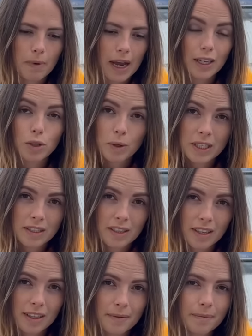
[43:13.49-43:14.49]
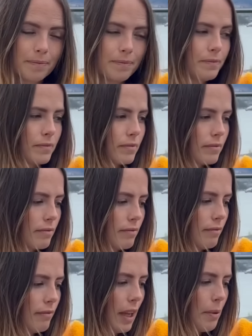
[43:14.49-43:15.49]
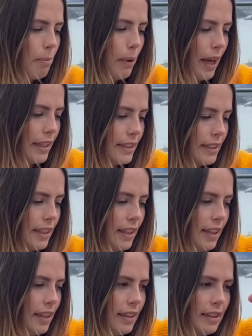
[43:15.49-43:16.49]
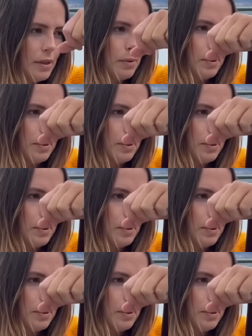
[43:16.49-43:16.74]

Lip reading: my twister, but this